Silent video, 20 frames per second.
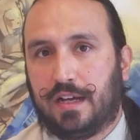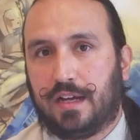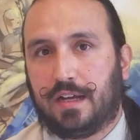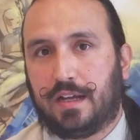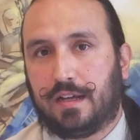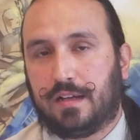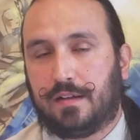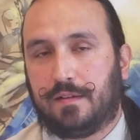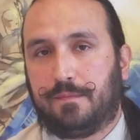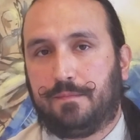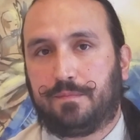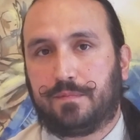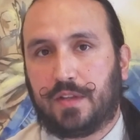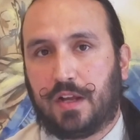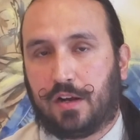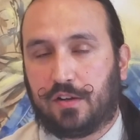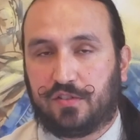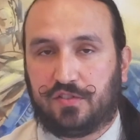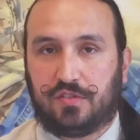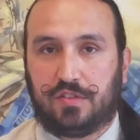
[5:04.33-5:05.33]

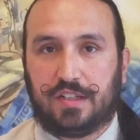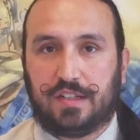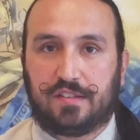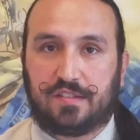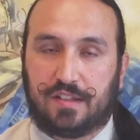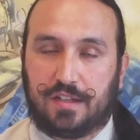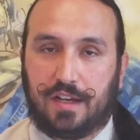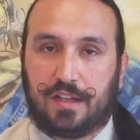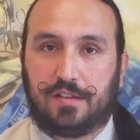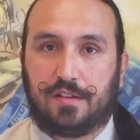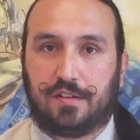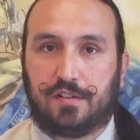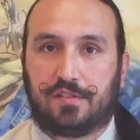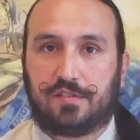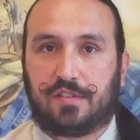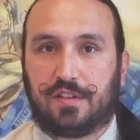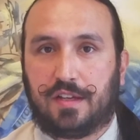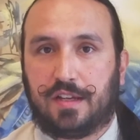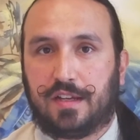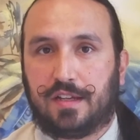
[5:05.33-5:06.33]
our students and
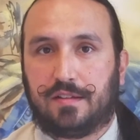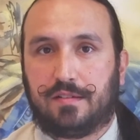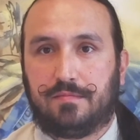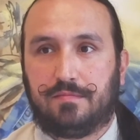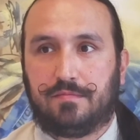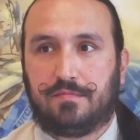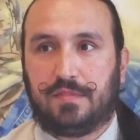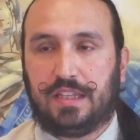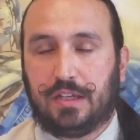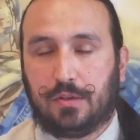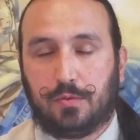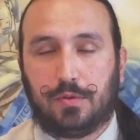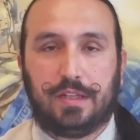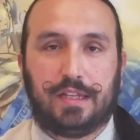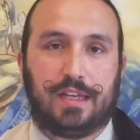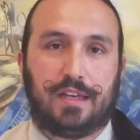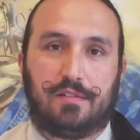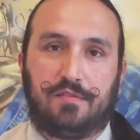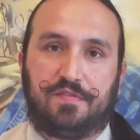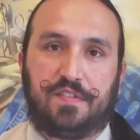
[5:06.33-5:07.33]
others
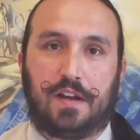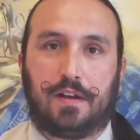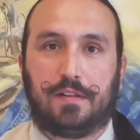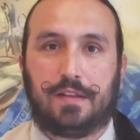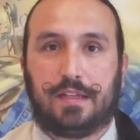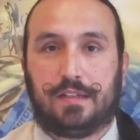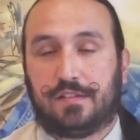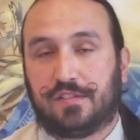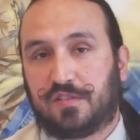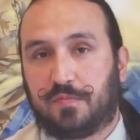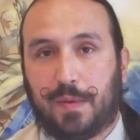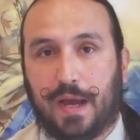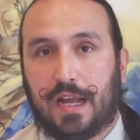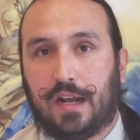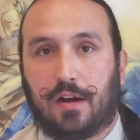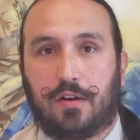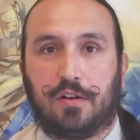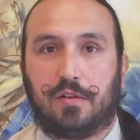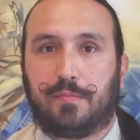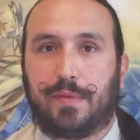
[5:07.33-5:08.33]
equally and fairly despite
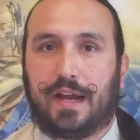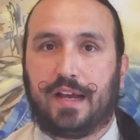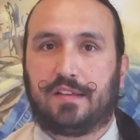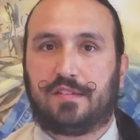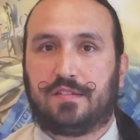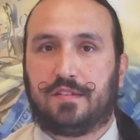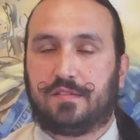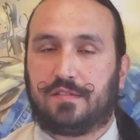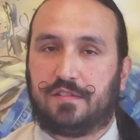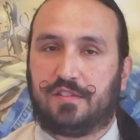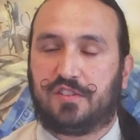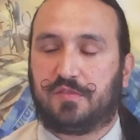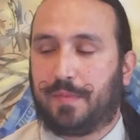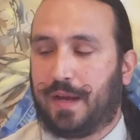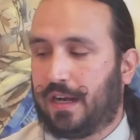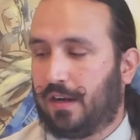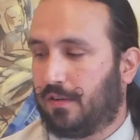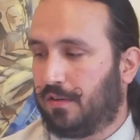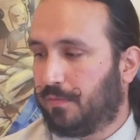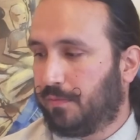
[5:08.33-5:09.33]
our own biases and
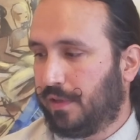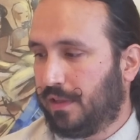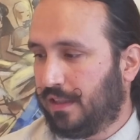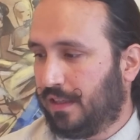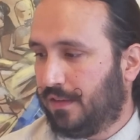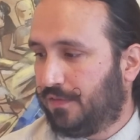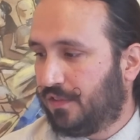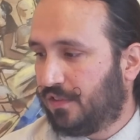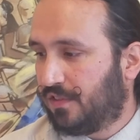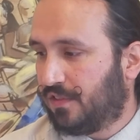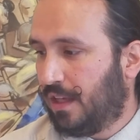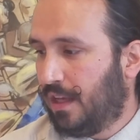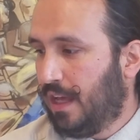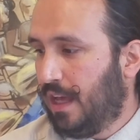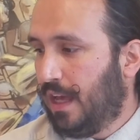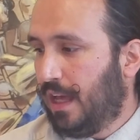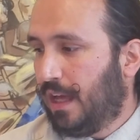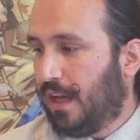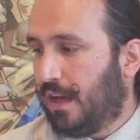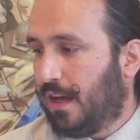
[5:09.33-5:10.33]
despite our own beliefs.
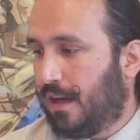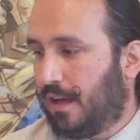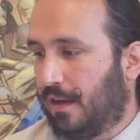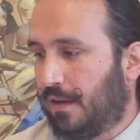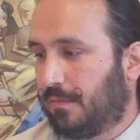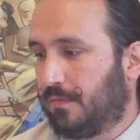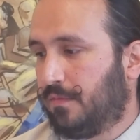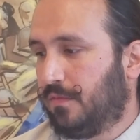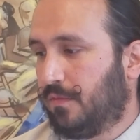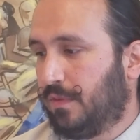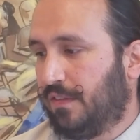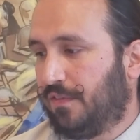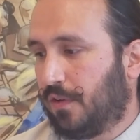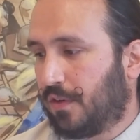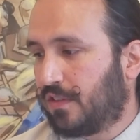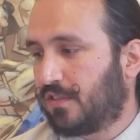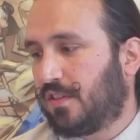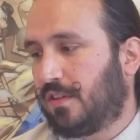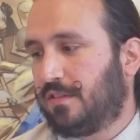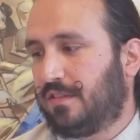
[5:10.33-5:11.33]
We
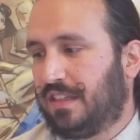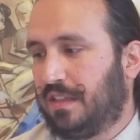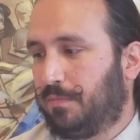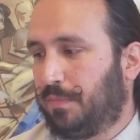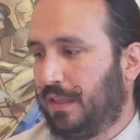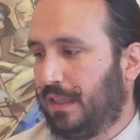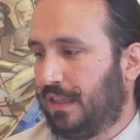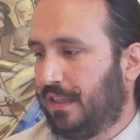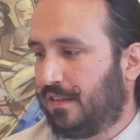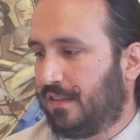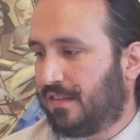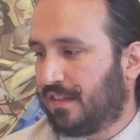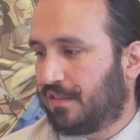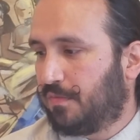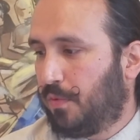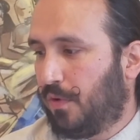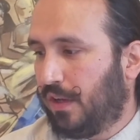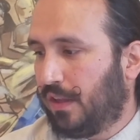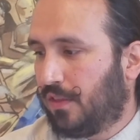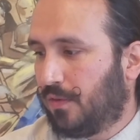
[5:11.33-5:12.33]
focused on TPE
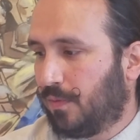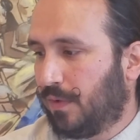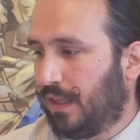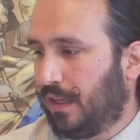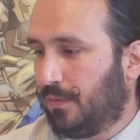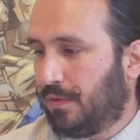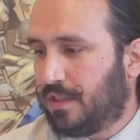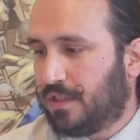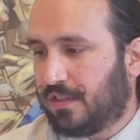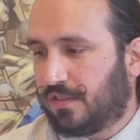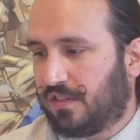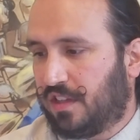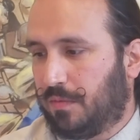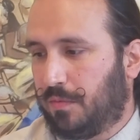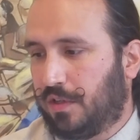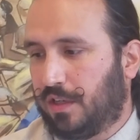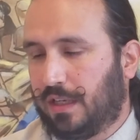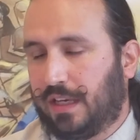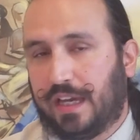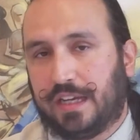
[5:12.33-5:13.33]
6.3, which is
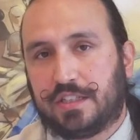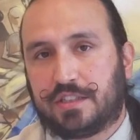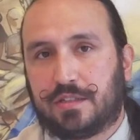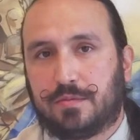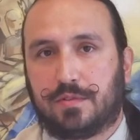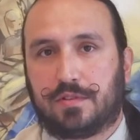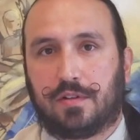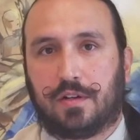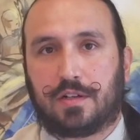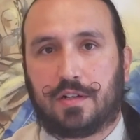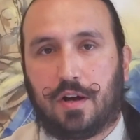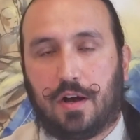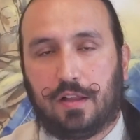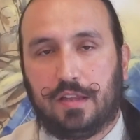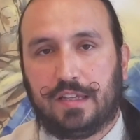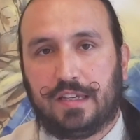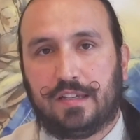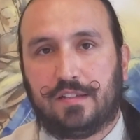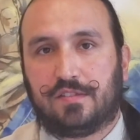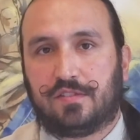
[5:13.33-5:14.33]
communication with our
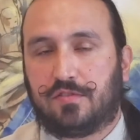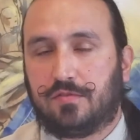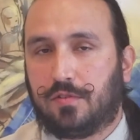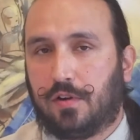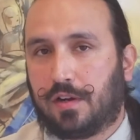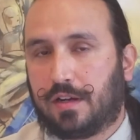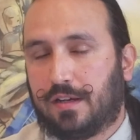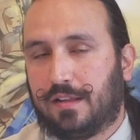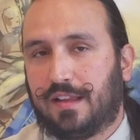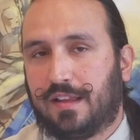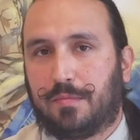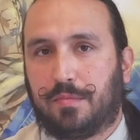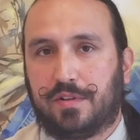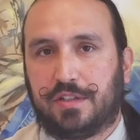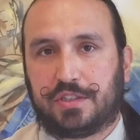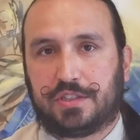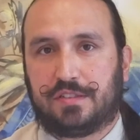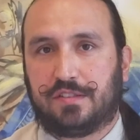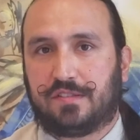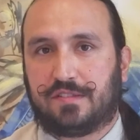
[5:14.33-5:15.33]
colleagues. Through our
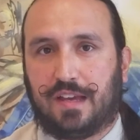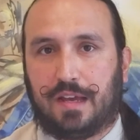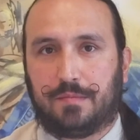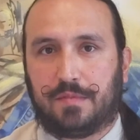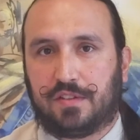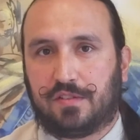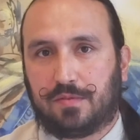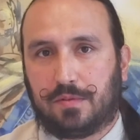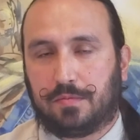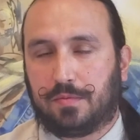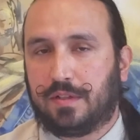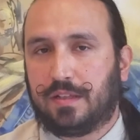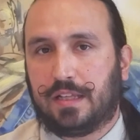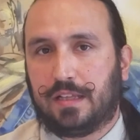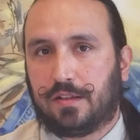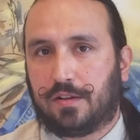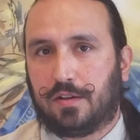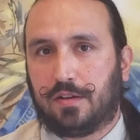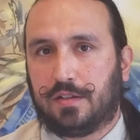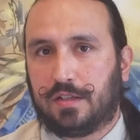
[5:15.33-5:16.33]
collaboration assignments, we really
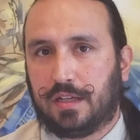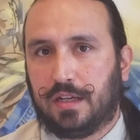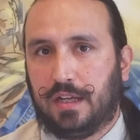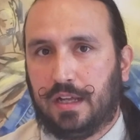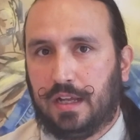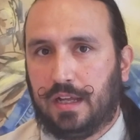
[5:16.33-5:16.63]
learned